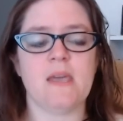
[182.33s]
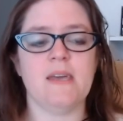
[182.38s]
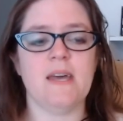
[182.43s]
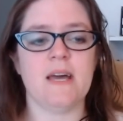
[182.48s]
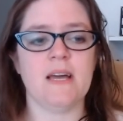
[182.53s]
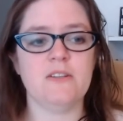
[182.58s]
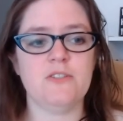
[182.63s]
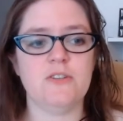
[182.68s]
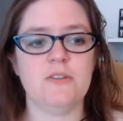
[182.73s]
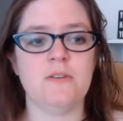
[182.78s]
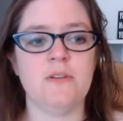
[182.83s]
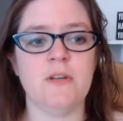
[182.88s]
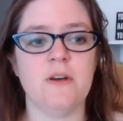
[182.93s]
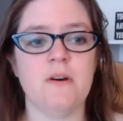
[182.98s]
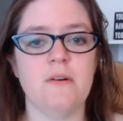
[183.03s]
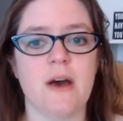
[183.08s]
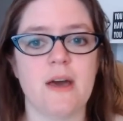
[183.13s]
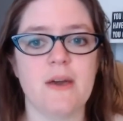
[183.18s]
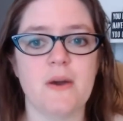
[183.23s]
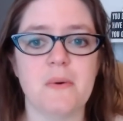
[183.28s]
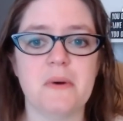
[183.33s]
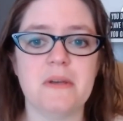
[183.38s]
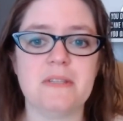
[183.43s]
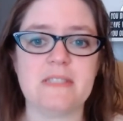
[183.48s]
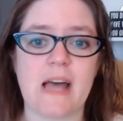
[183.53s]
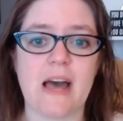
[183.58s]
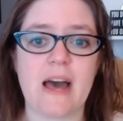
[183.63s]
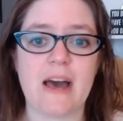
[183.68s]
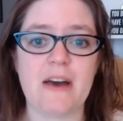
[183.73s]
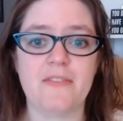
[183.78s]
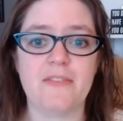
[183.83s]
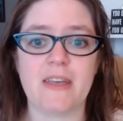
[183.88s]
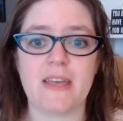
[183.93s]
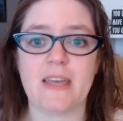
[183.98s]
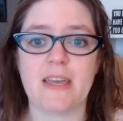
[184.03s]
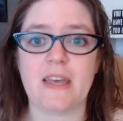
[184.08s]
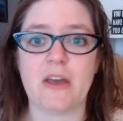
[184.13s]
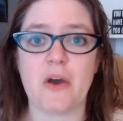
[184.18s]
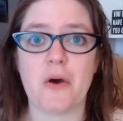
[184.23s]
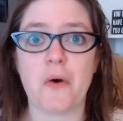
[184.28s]
As you know, I always have
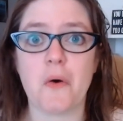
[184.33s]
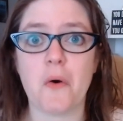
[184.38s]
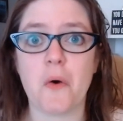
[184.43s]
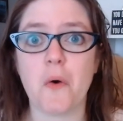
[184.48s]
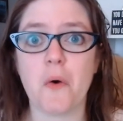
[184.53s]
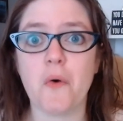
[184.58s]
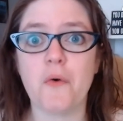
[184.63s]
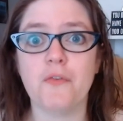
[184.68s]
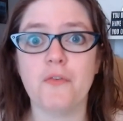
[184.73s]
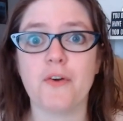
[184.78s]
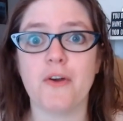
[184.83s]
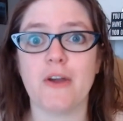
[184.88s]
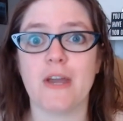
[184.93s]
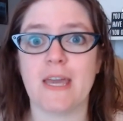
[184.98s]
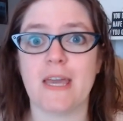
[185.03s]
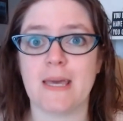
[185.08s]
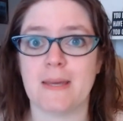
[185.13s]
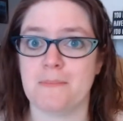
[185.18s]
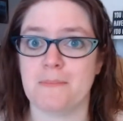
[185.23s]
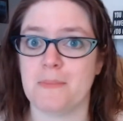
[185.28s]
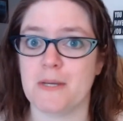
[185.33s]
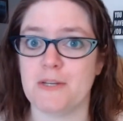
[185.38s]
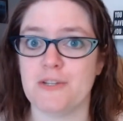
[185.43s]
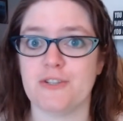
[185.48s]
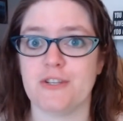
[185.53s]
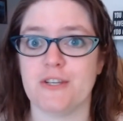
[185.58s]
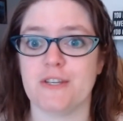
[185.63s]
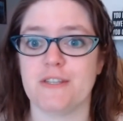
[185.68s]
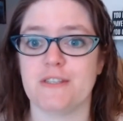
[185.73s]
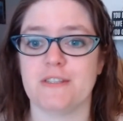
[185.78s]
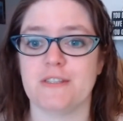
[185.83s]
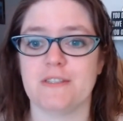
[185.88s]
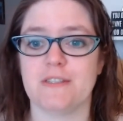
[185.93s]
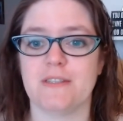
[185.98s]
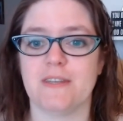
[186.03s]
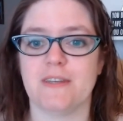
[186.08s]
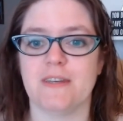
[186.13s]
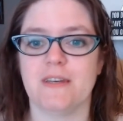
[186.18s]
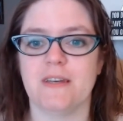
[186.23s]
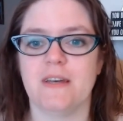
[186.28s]
a over
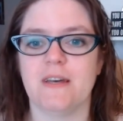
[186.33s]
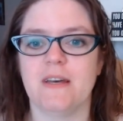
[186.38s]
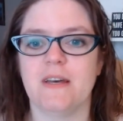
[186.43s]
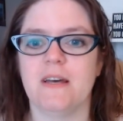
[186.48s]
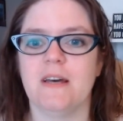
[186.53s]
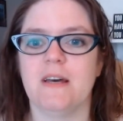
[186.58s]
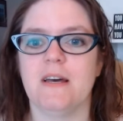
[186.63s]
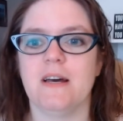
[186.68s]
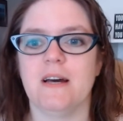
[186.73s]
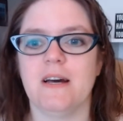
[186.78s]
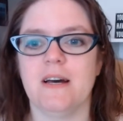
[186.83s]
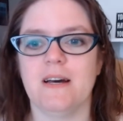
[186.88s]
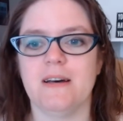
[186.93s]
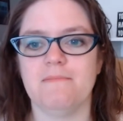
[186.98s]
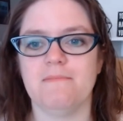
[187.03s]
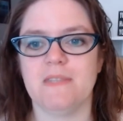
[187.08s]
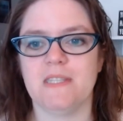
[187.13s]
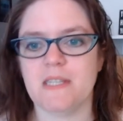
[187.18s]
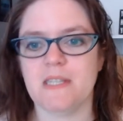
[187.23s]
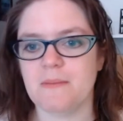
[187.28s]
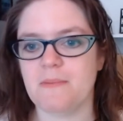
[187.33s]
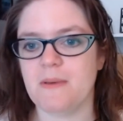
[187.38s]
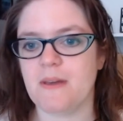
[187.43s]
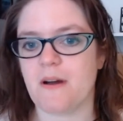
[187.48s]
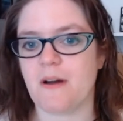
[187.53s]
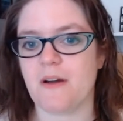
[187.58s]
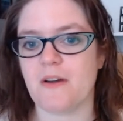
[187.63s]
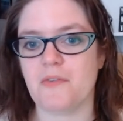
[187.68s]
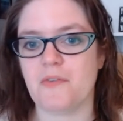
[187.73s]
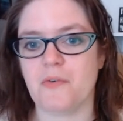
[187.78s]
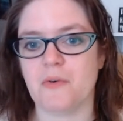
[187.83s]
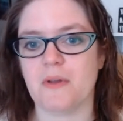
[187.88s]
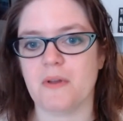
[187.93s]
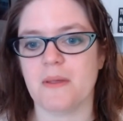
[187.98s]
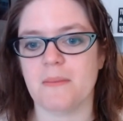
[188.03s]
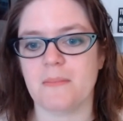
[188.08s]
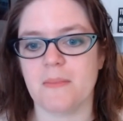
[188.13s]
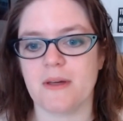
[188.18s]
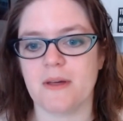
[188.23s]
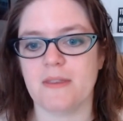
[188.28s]
ambitious um, TBR for
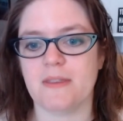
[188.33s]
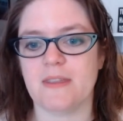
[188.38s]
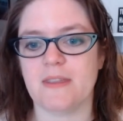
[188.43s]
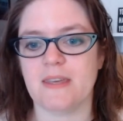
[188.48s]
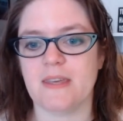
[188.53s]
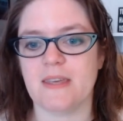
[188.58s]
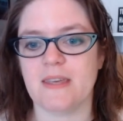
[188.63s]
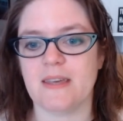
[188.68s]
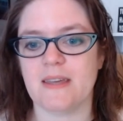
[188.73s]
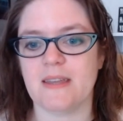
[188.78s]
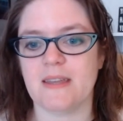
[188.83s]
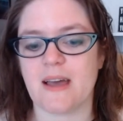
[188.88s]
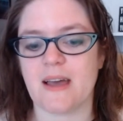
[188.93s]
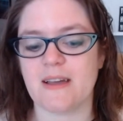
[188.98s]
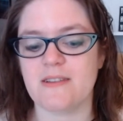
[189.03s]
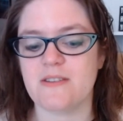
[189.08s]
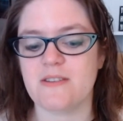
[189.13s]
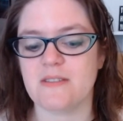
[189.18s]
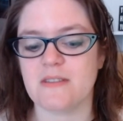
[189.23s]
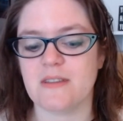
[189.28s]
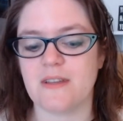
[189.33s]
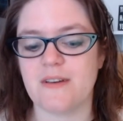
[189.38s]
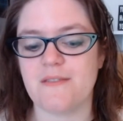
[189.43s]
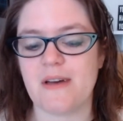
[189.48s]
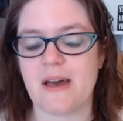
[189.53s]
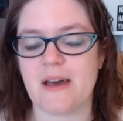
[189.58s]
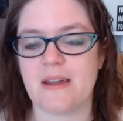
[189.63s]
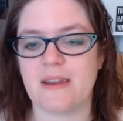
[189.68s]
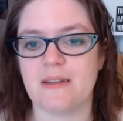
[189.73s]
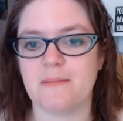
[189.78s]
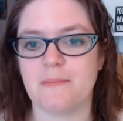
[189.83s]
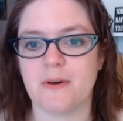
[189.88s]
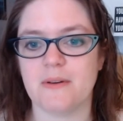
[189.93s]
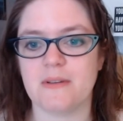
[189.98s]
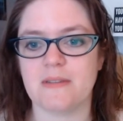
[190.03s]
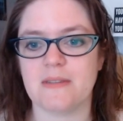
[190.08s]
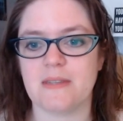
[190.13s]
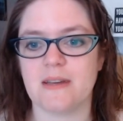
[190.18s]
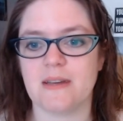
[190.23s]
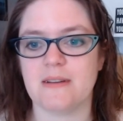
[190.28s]
the month and I just love adding
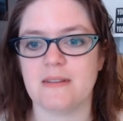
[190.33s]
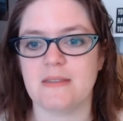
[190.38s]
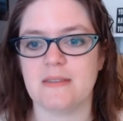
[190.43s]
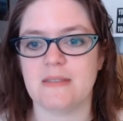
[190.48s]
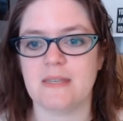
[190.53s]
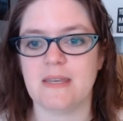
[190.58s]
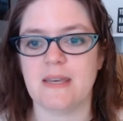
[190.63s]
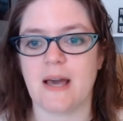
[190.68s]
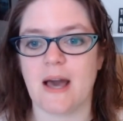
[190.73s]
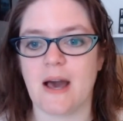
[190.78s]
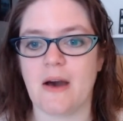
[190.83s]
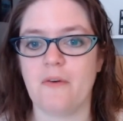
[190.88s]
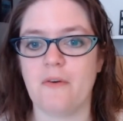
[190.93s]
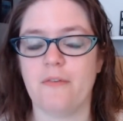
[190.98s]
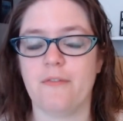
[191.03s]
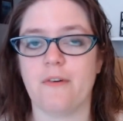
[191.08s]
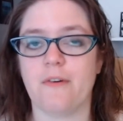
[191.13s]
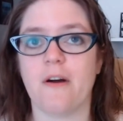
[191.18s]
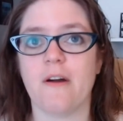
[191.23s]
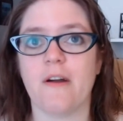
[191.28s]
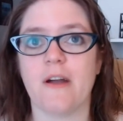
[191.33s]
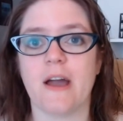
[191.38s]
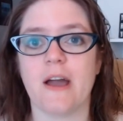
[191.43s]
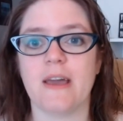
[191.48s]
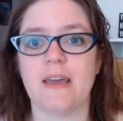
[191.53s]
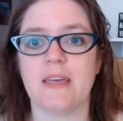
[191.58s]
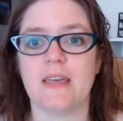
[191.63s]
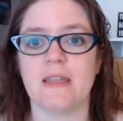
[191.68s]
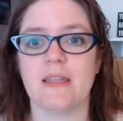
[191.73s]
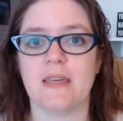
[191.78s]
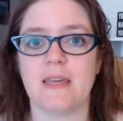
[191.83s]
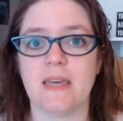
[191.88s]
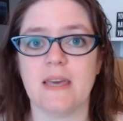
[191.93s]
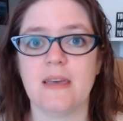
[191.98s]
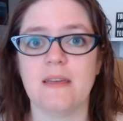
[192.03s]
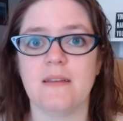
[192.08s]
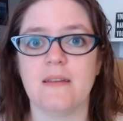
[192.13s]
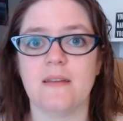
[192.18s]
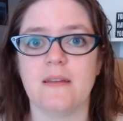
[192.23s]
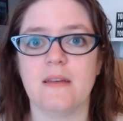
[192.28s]
books there and seeing how far I can get